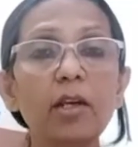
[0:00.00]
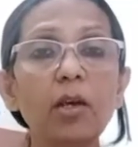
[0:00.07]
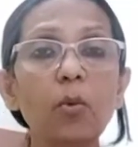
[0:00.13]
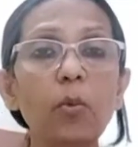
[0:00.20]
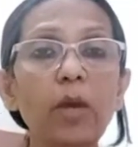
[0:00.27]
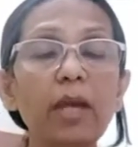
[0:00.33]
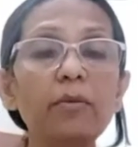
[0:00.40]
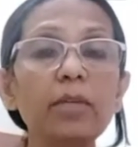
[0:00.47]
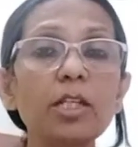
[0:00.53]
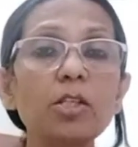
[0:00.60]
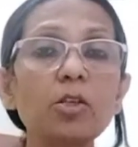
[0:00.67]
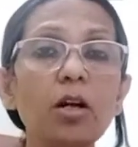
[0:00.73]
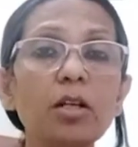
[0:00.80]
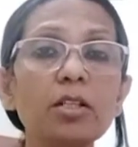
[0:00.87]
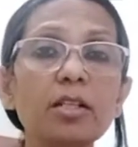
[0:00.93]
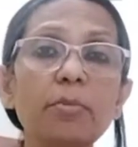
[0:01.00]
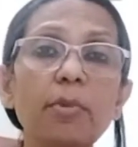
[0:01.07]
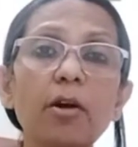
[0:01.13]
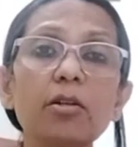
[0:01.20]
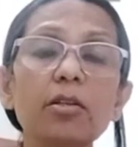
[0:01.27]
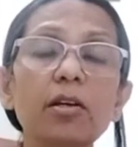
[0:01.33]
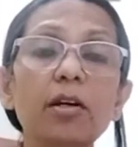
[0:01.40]
where we talked
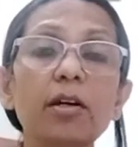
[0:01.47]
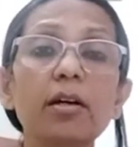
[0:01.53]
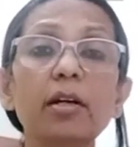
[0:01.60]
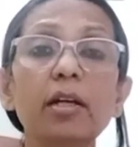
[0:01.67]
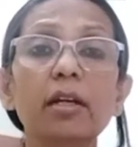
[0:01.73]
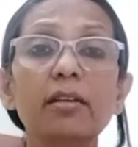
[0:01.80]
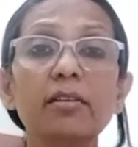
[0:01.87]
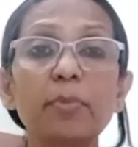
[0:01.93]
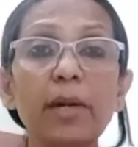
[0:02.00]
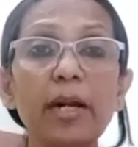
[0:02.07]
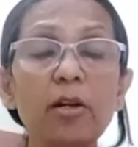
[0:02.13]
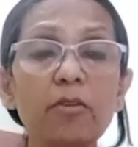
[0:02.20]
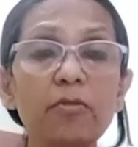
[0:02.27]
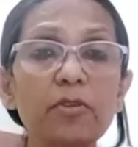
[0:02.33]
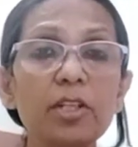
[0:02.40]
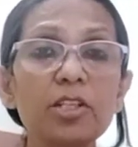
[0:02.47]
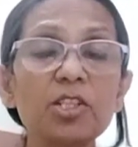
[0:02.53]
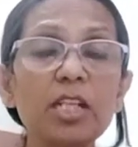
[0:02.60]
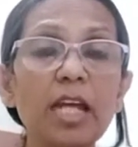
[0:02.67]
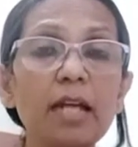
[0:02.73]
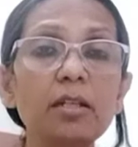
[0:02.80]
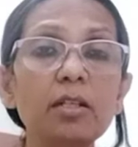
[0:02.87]
about the spread of
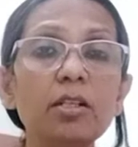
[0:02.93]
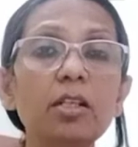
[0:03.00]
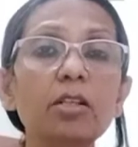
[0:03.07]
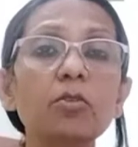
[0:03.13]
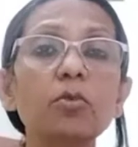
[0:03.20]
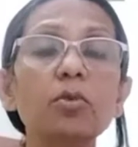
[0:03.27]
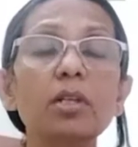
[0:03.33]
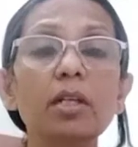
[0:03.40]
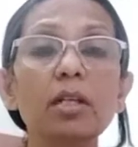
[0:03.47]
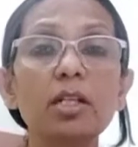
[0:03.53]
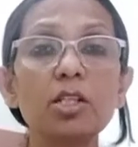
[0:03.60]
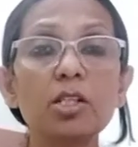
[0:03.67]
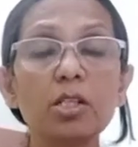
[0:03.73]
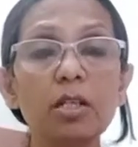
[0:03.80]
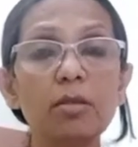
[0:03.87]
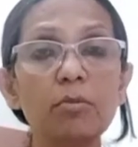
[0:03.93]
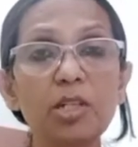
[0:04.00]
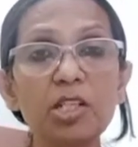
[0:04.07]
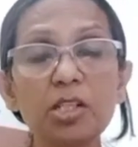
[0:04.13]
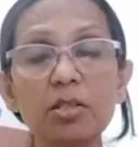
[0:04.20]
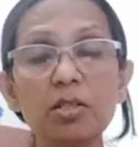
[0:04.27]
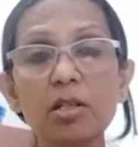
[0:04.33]
Christianity through the Christian
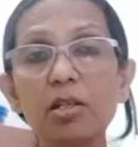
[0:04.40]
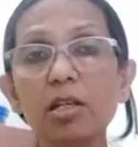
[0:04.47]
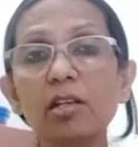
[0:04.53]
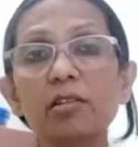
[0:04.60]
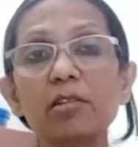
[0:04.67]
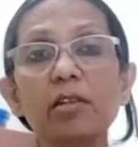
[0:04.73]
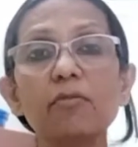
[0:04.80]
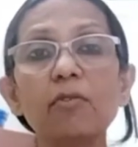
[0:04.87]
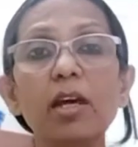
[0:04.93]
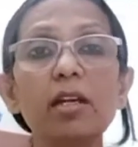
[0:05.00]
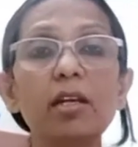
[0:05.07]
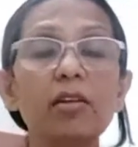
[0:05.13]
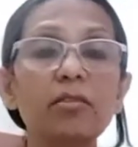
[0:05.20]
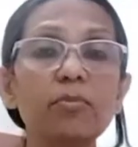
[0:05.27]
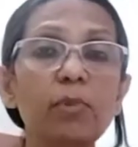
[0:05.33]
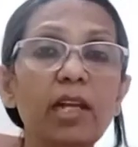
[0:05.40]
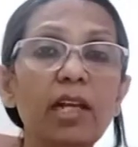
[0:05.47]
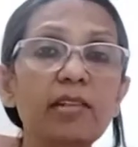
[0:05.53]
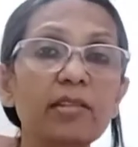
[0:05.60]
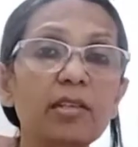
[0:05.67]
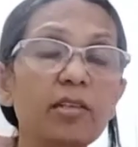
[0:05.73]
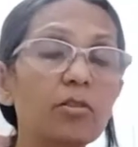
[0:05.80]
missionaries in various
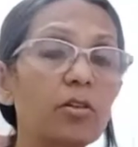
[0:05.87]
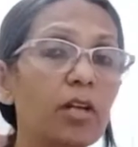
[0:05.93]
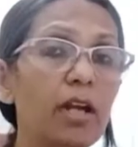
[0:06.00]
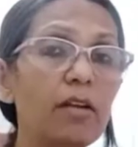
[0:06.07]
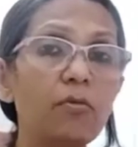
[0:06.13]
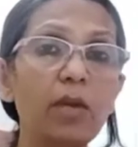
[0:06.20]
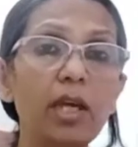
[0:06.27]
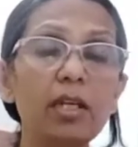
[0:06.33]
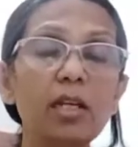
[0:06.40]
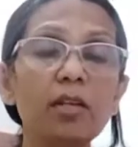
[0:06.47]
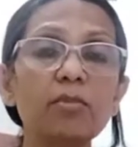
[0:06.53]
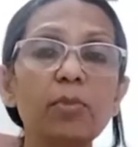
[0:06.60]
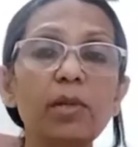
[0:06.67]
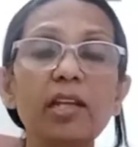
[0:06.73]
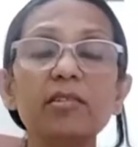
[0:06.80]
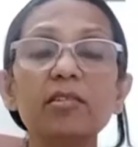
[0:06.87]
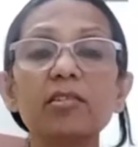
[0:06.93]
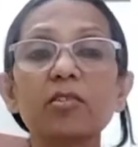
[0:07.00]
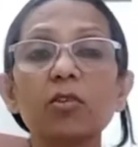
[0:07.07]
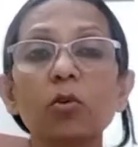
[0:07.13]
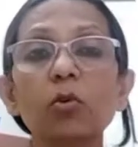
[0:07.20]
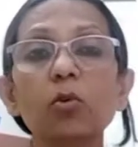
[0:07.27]
places or at various
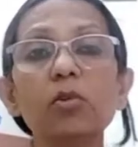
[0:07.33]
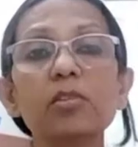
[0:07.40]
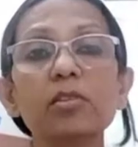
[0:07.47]
places, schools,